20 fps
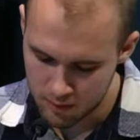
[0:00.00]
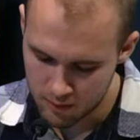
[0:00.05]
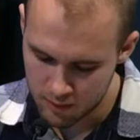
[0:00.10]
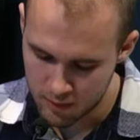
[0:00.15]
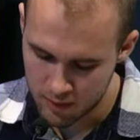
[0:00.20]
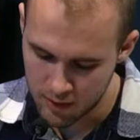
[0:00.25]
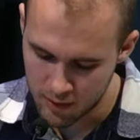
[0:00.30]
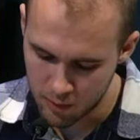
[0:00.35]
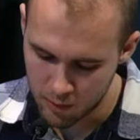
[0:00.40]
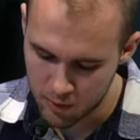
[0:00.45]

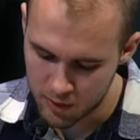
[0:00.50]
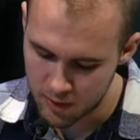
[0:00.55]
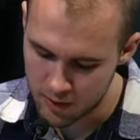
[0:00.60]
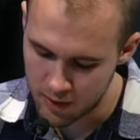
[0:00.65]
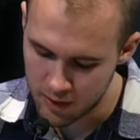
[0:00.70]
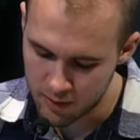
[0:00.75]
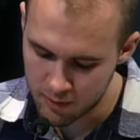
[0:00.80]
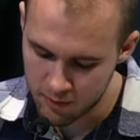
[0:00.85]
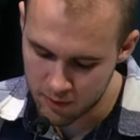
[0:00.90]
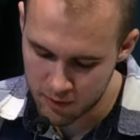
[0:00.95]
Now when
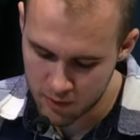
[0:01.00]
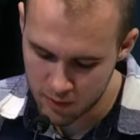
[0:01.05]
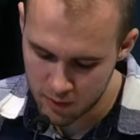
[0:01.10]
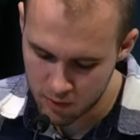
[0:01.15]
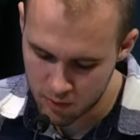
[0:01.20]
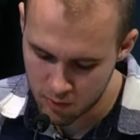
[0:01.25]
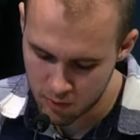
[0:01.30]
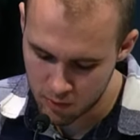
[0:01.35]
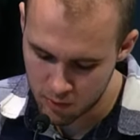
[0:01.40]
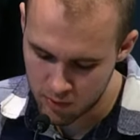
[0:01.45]
David
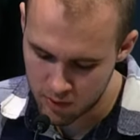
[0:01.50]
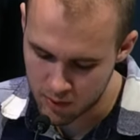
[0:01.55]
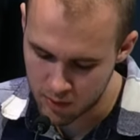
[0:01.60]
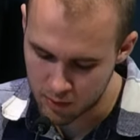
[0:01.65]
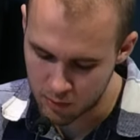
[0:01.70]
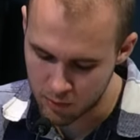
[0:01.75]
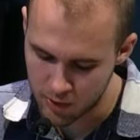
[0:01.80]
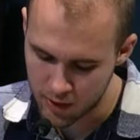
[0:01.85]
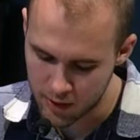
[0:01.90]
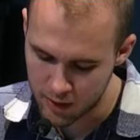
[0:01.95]
knew that the
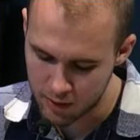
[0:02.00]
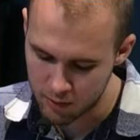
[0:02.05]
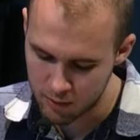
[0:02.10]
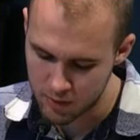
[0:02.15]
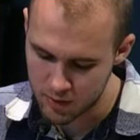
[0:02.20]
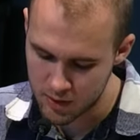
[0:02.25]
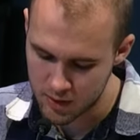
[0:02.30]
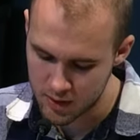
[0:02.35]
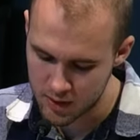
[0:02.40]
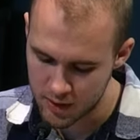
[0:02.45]
writing
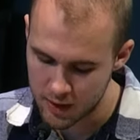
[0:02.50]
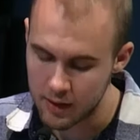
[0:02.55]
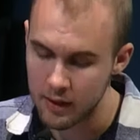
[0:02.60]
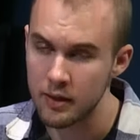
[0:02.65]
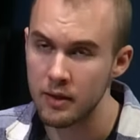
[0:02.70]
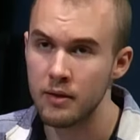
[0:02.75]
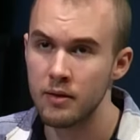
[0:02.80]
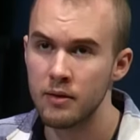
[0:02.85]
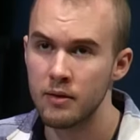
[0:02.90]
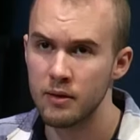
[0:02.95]
was signed,
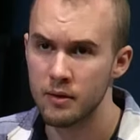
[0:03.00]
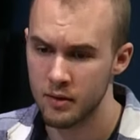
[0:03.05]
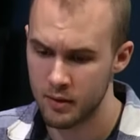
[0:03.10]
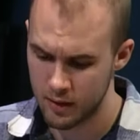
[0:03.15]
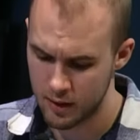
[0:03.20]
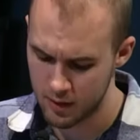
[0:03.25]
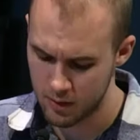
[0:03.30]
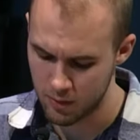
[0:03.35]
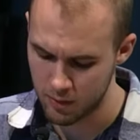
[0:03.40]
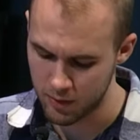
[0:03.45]

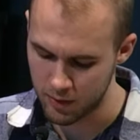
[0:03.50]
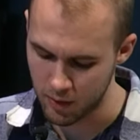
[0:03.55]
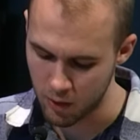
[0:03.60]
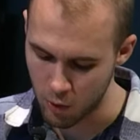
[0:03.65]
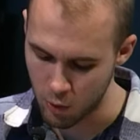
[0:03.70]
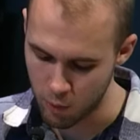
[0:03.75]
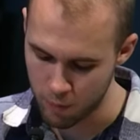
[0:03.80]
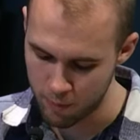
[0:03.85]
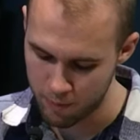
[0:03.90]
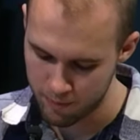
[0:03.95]
he went
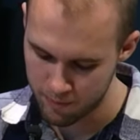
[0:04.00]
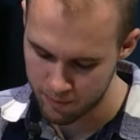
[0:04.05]
home.